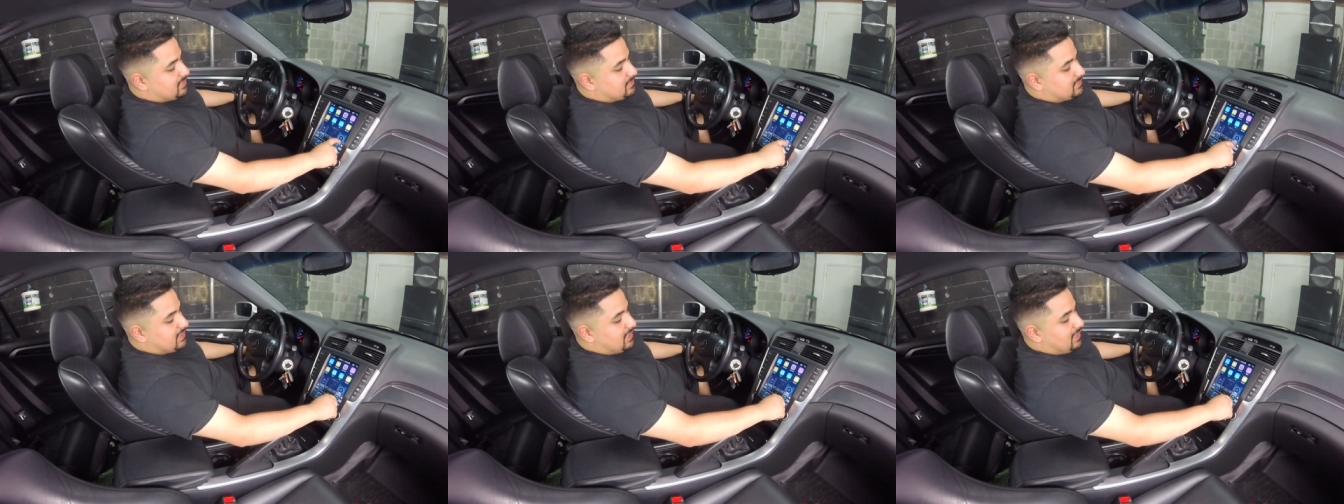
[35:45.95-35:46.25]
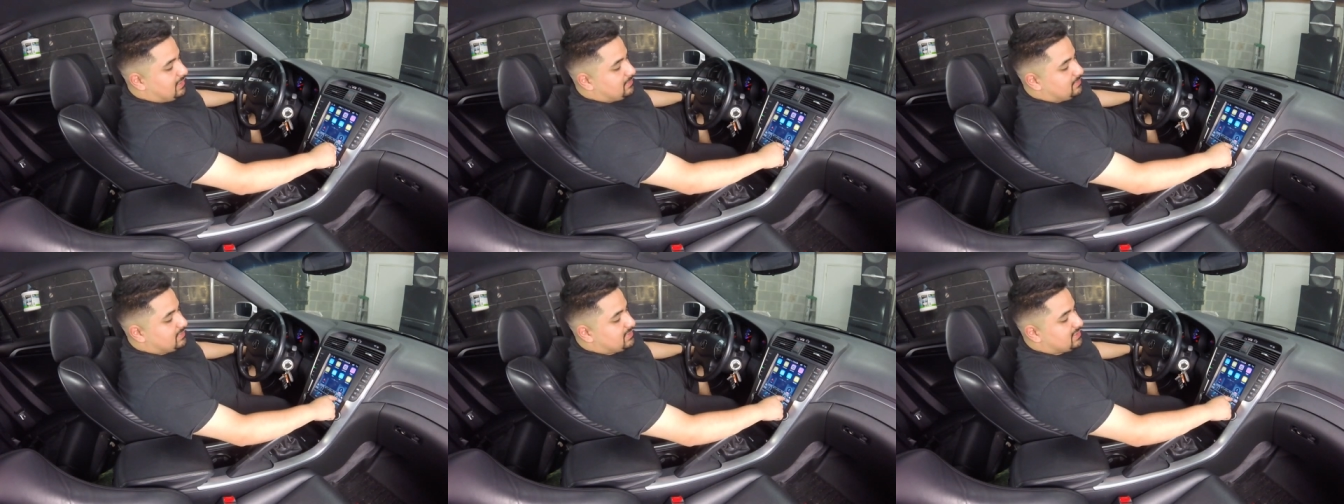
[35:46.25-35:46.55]

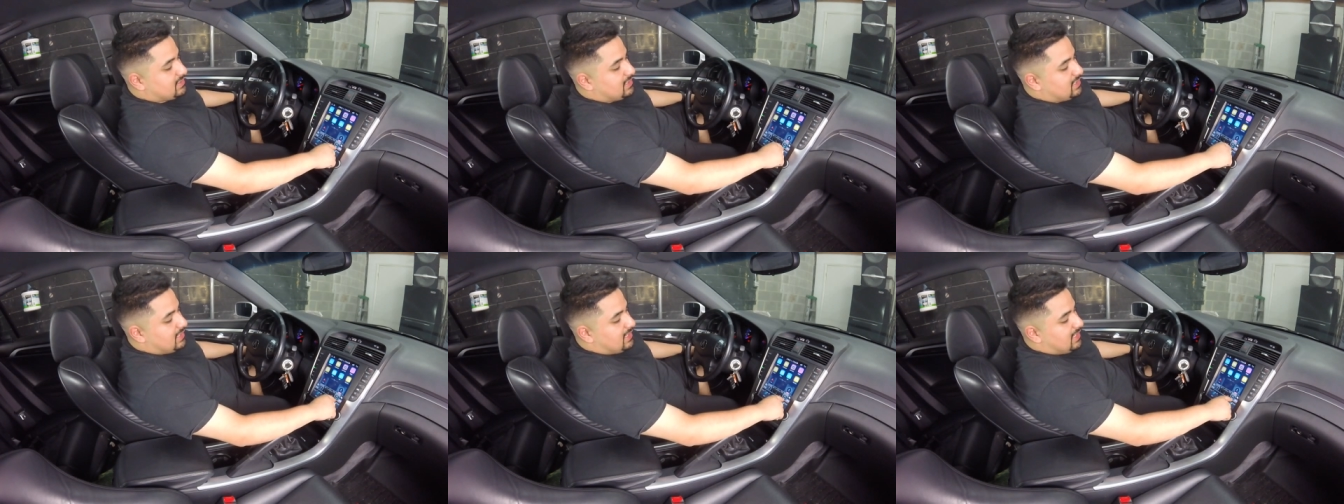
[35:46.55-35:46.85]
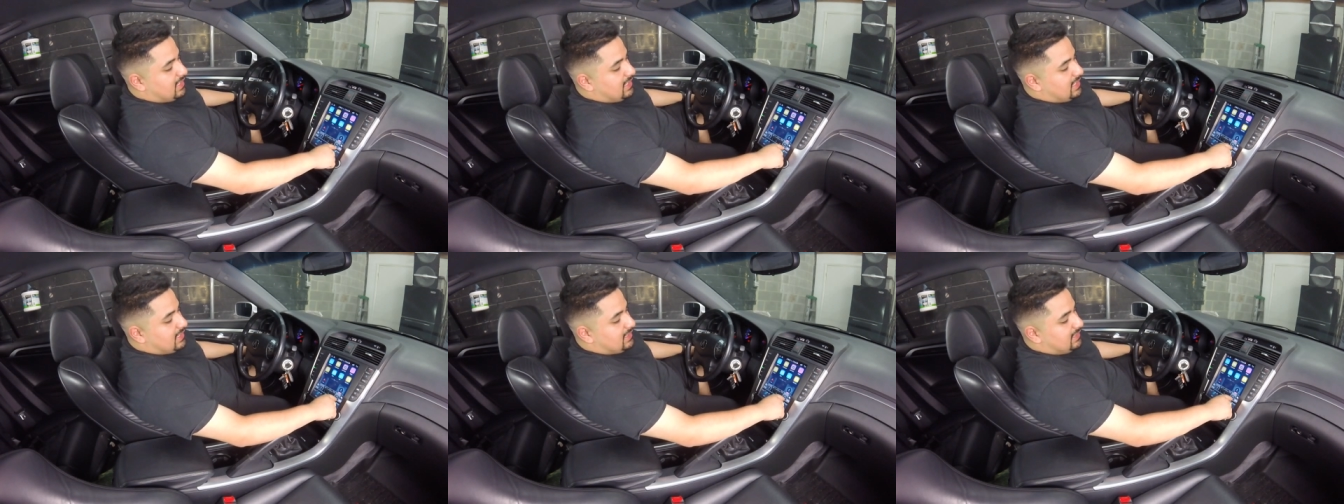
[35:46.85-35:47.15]
sometimes
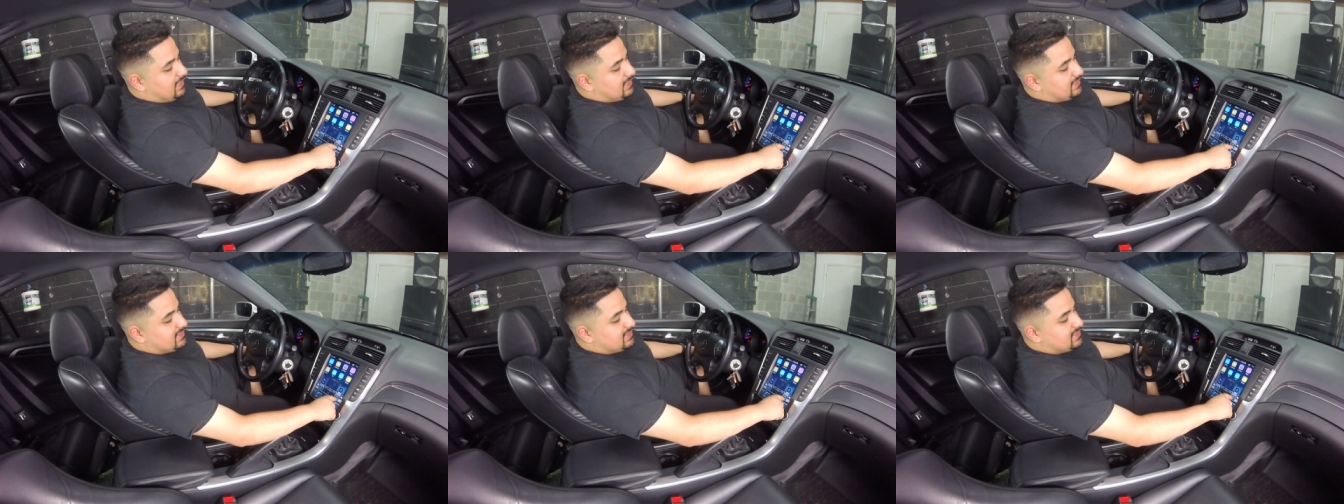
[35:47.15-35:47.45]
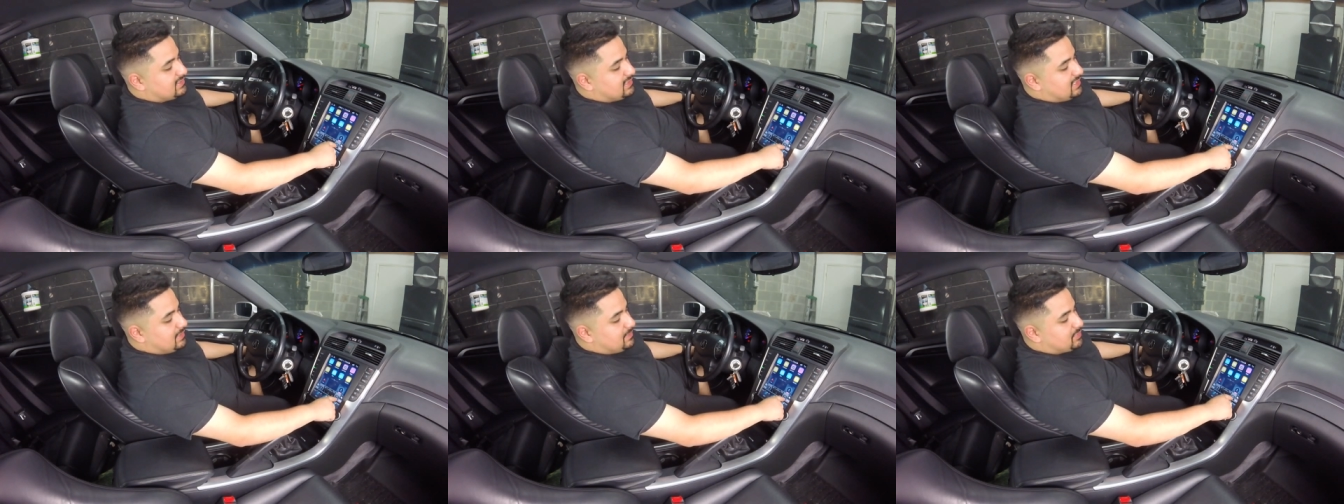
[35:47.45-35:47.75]
it like
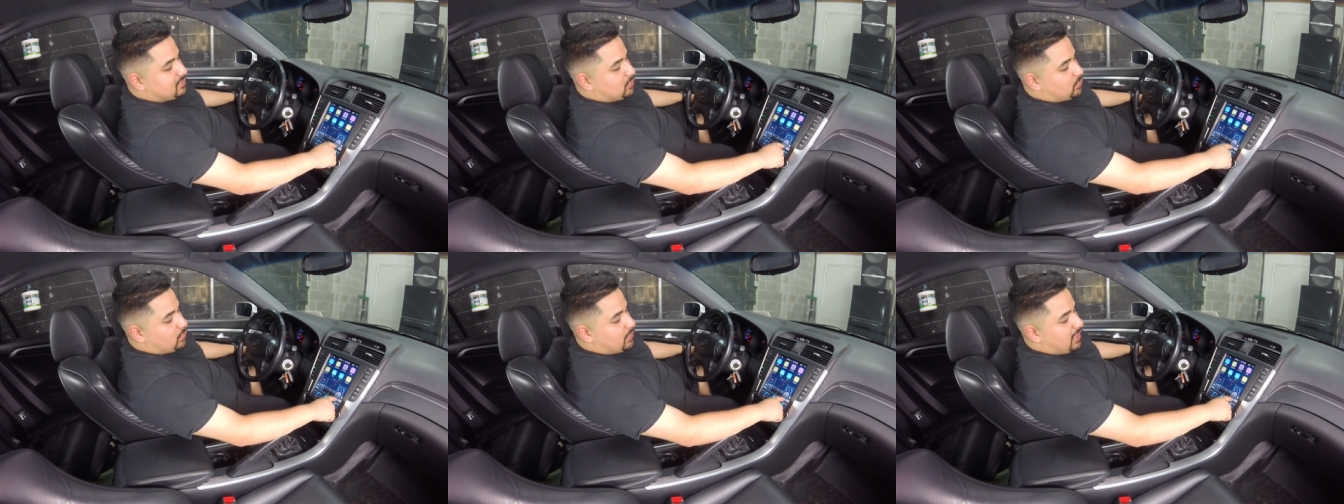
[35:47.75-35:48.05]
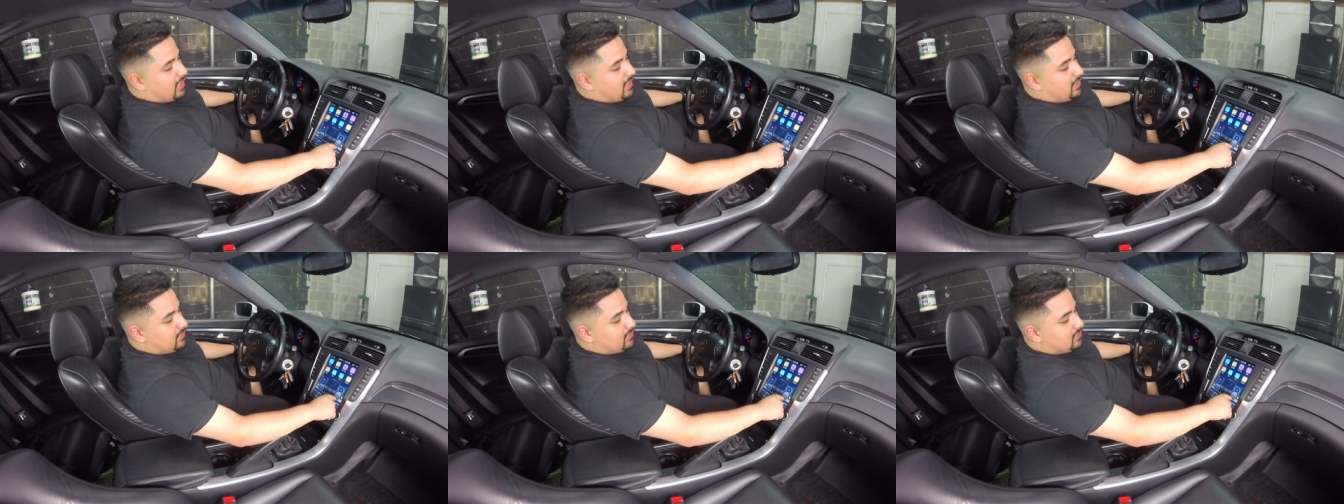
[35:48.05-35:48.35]
skips
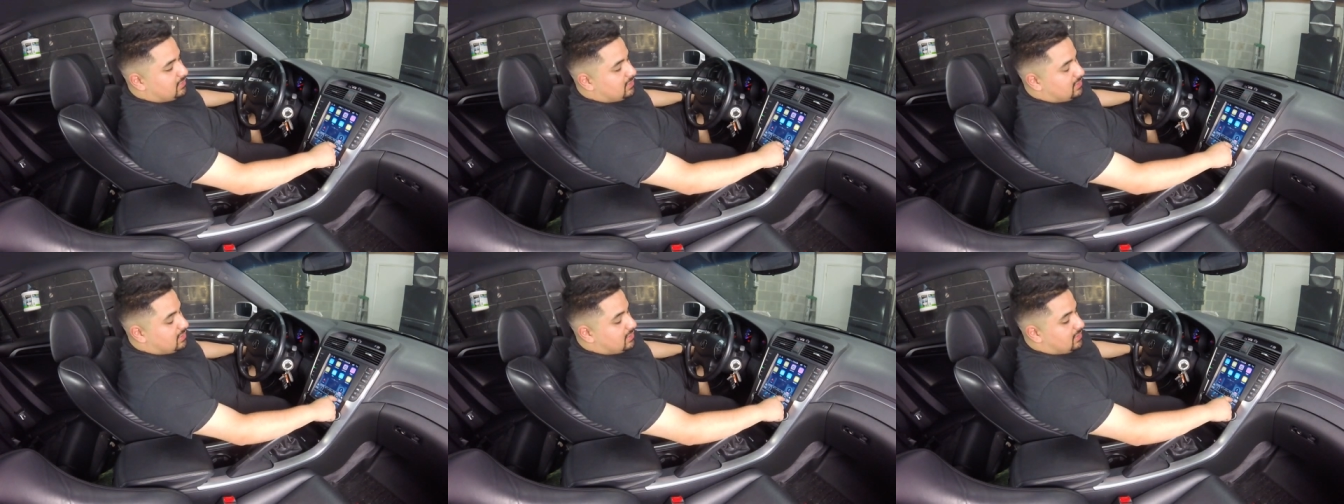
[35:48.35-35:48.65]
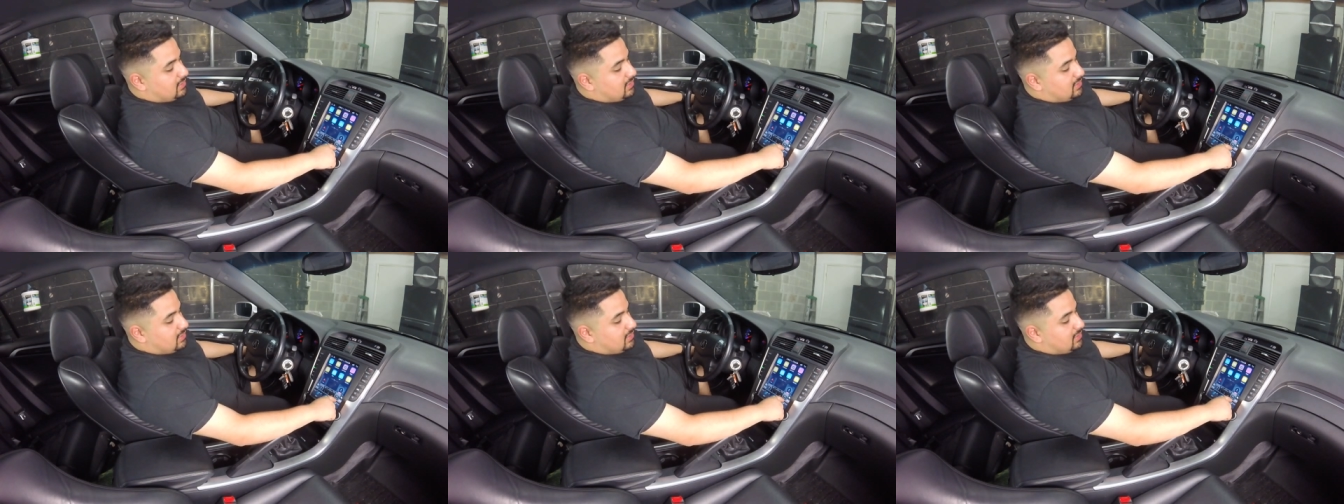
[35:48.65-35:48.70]
around.